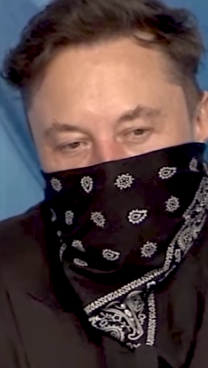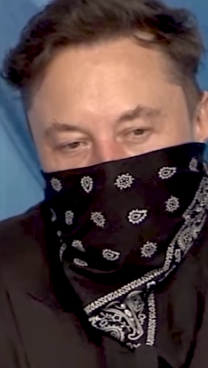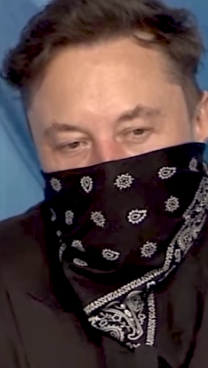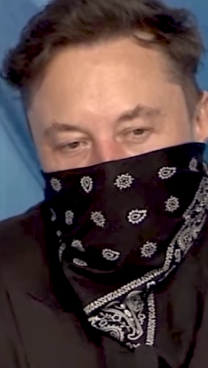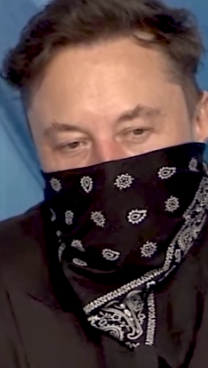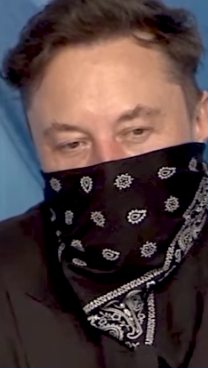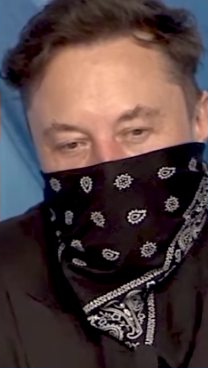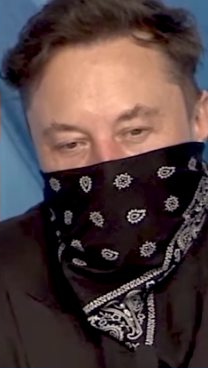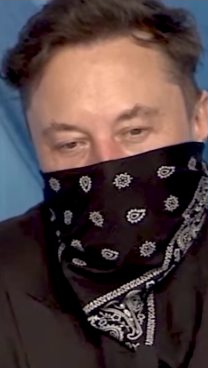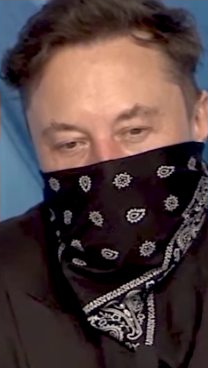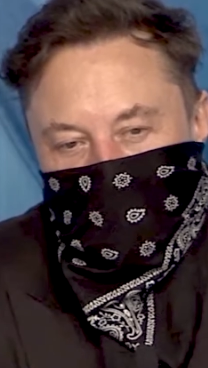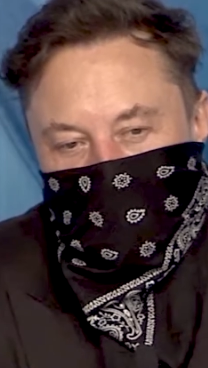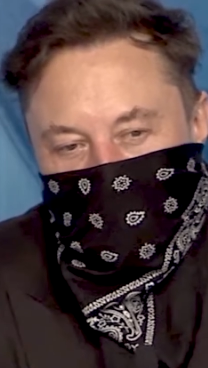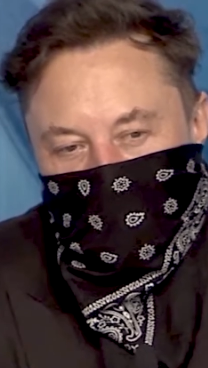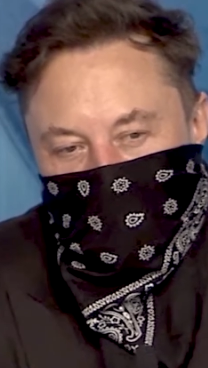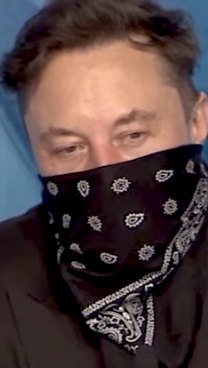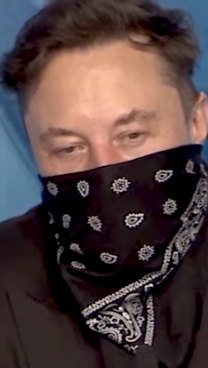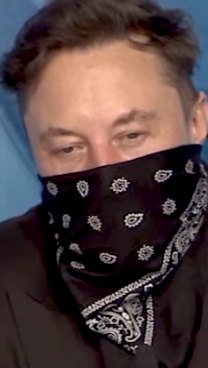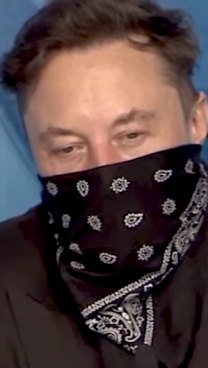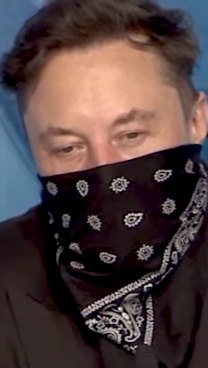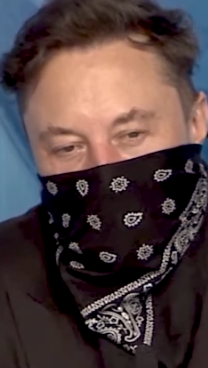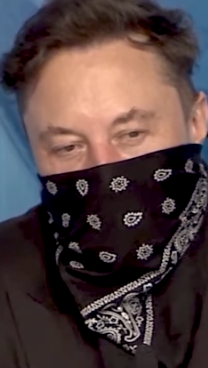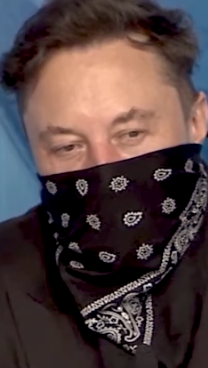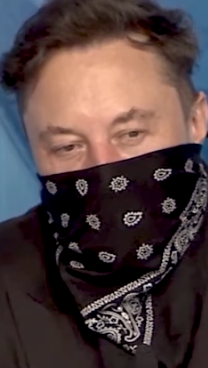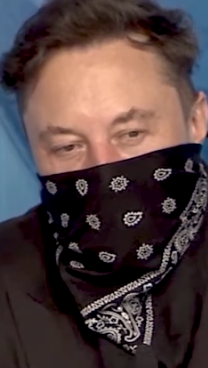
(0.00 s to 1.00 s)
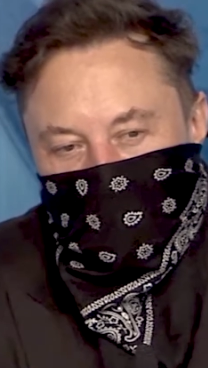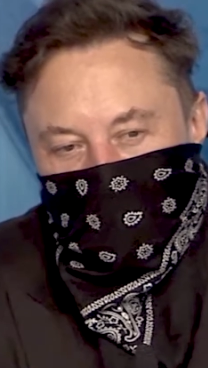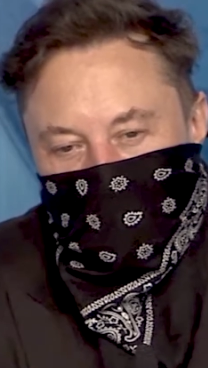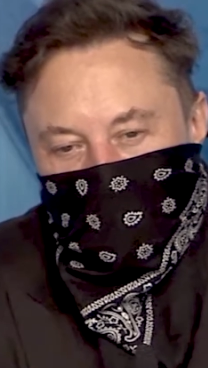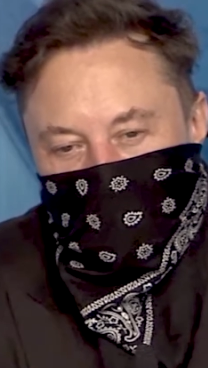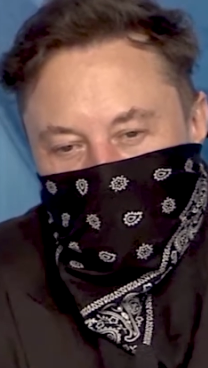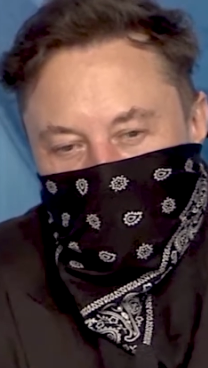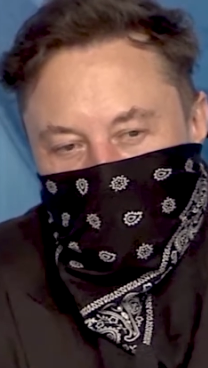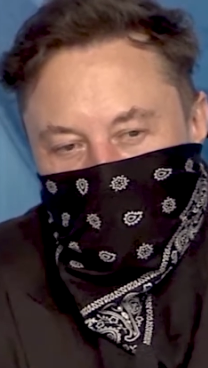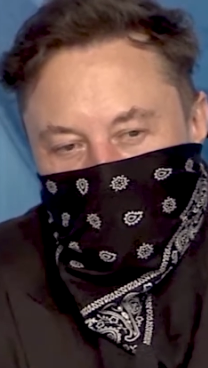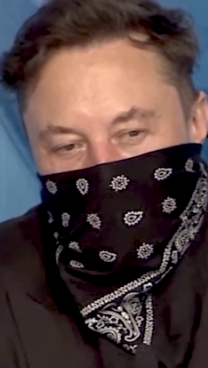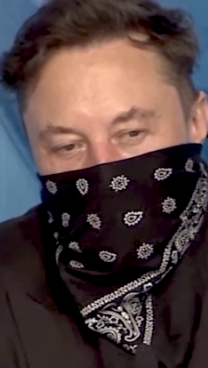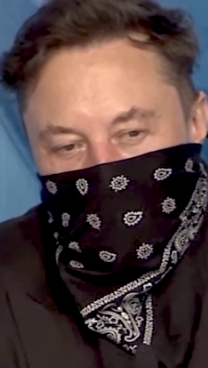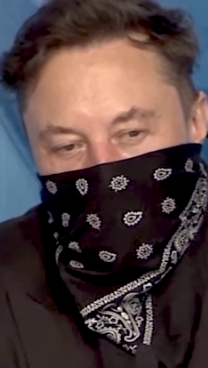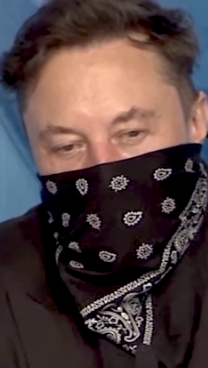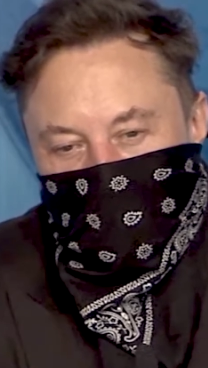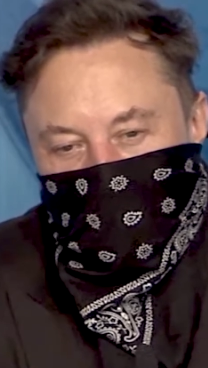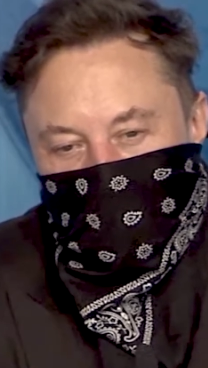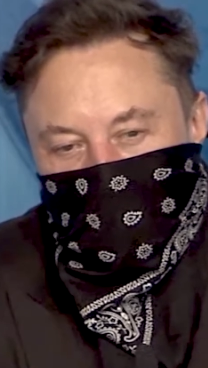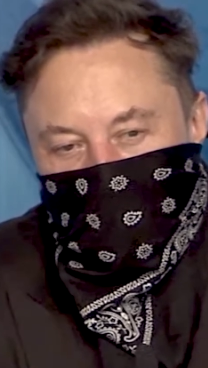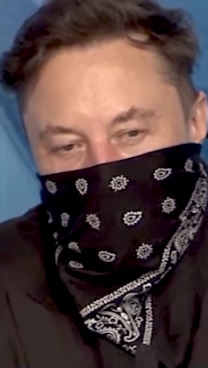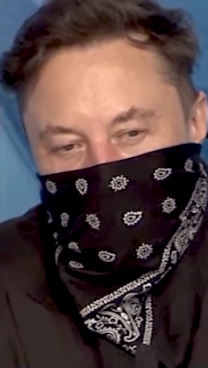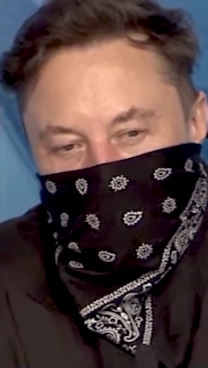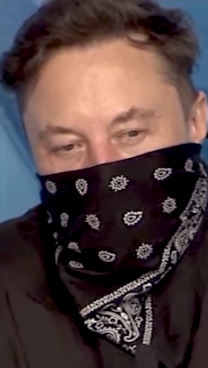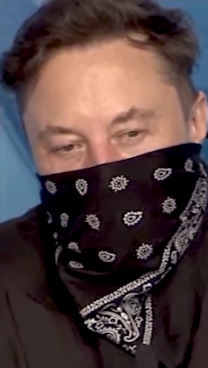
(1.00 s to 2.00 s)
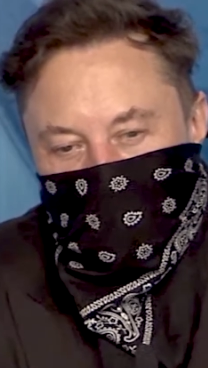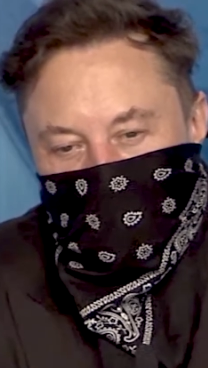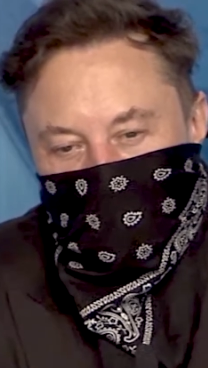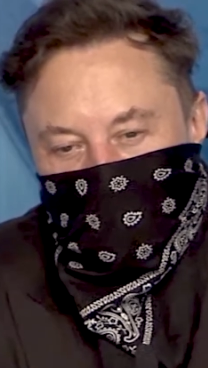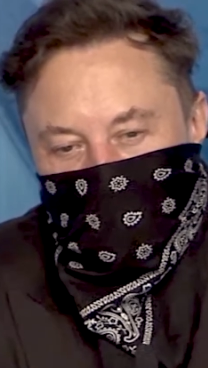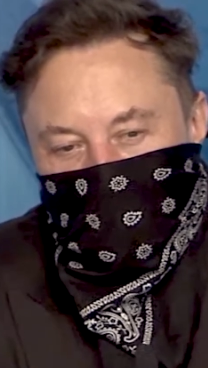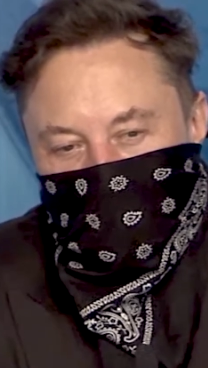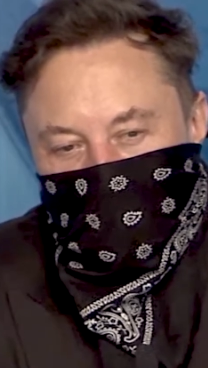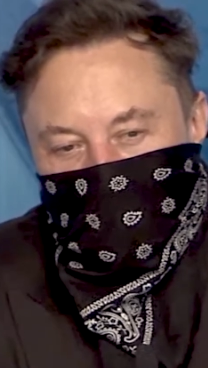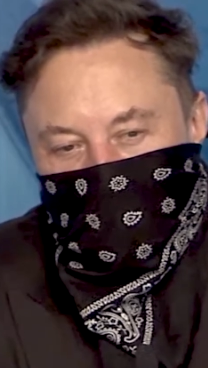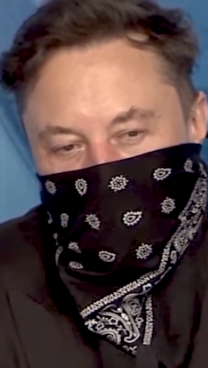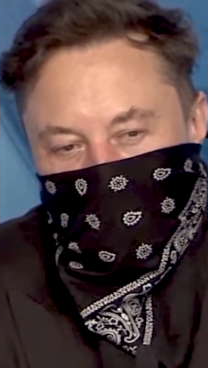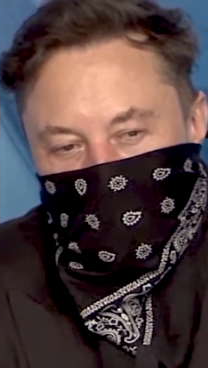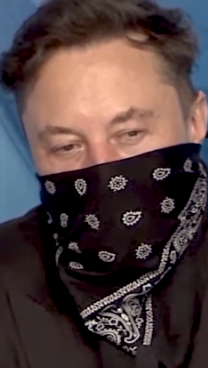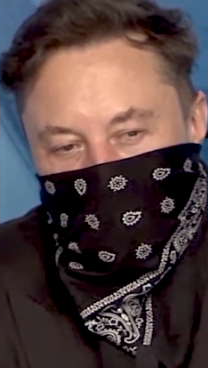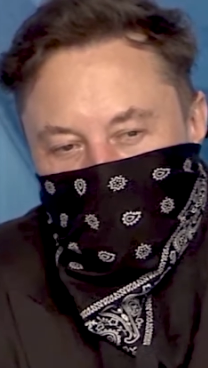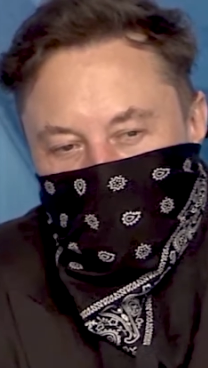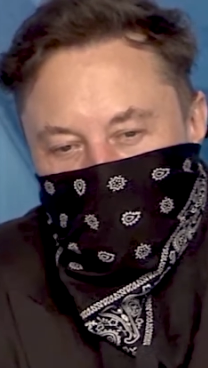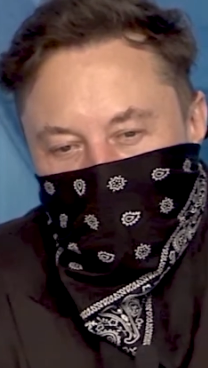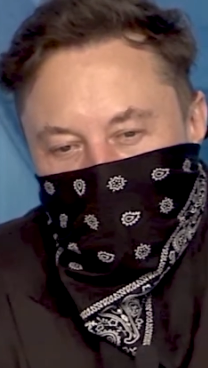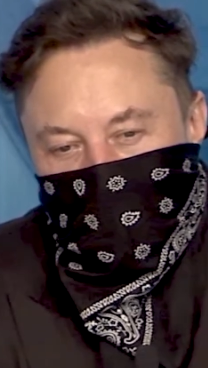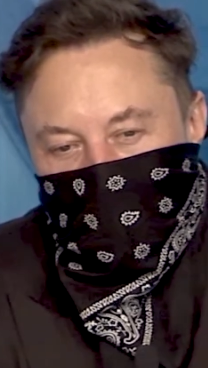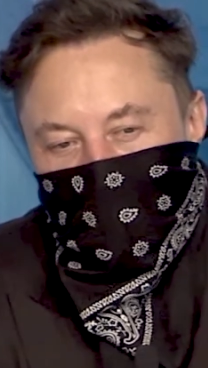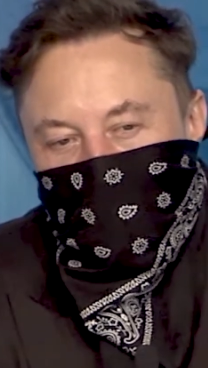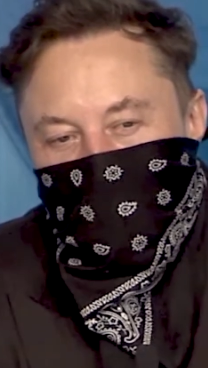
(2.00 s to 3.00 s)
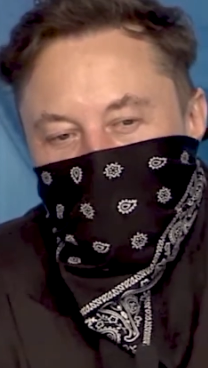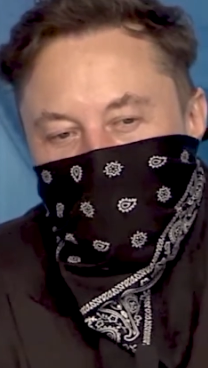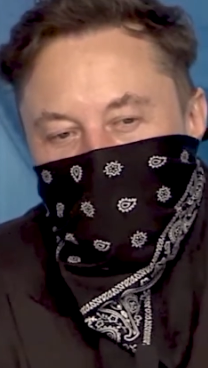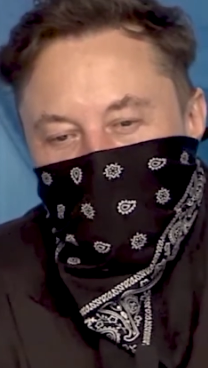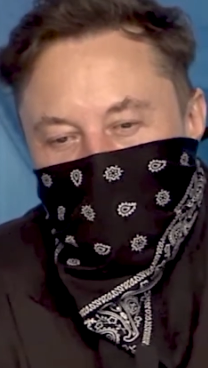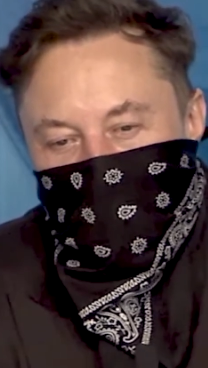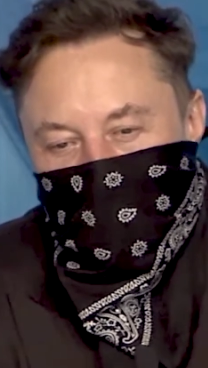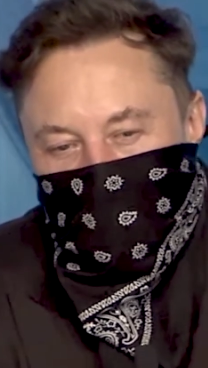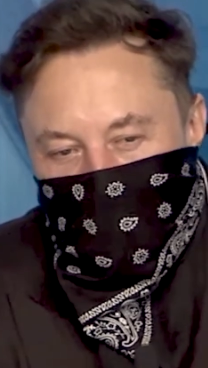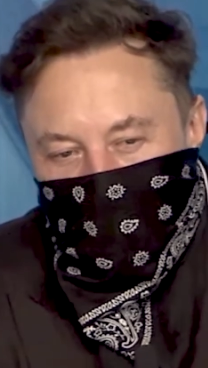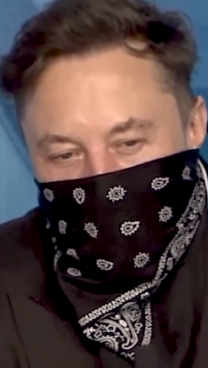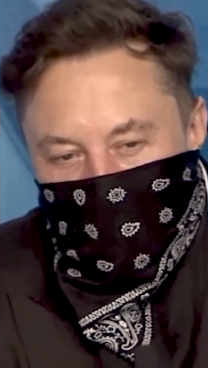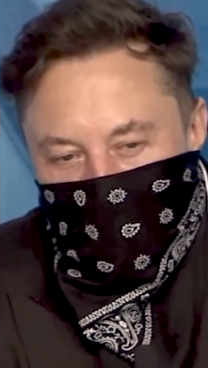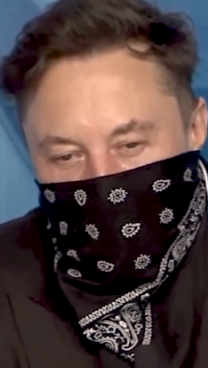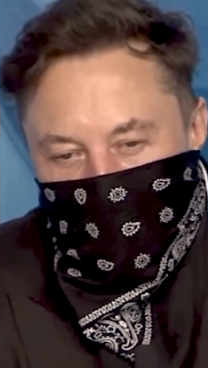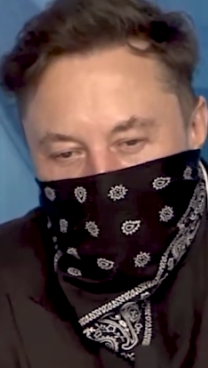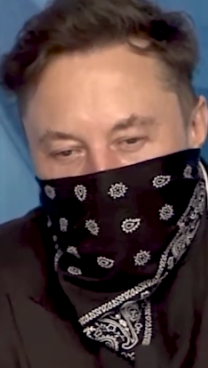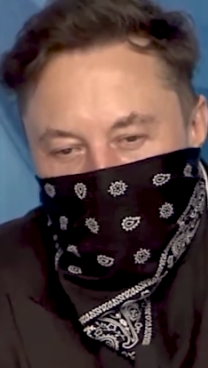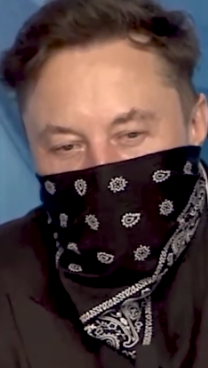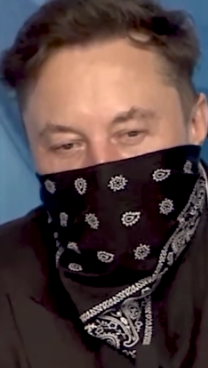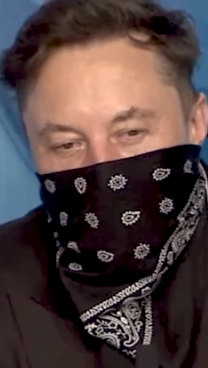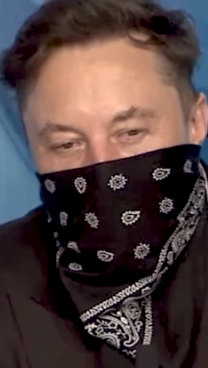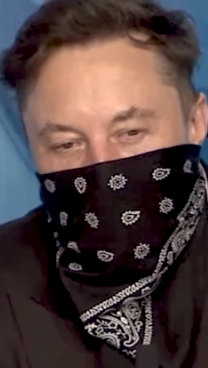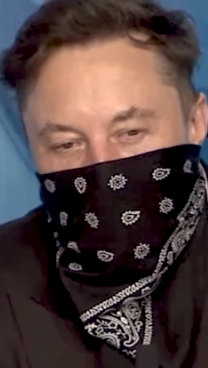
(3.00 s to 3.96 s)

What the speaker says: that's really what is most important about.